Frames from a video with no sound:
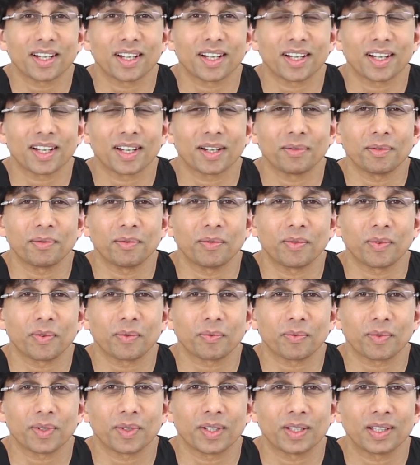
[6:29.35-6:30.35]
um,
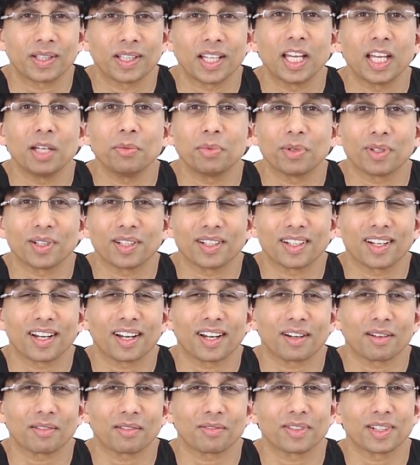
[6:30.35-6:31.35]
label
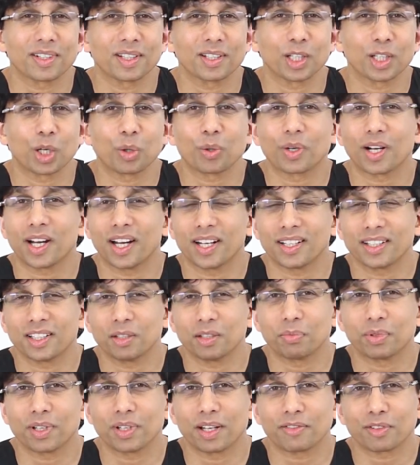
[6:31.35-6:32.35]
of uh, lower
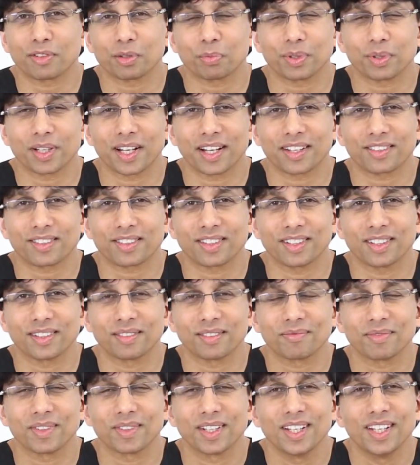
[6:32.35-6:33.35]
eyelid blepharoplasty.